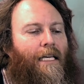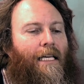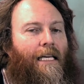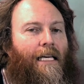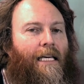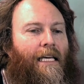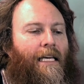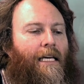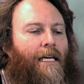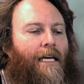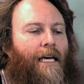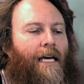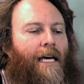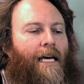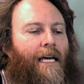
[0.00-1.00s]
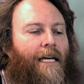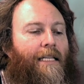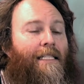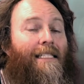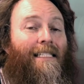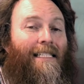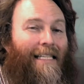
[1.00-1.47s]
E, A,
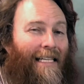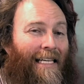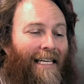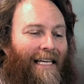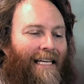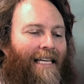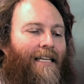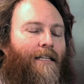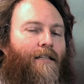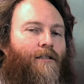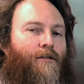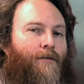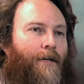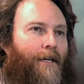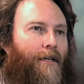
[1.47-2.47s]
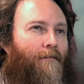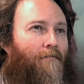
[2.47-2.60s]
D string.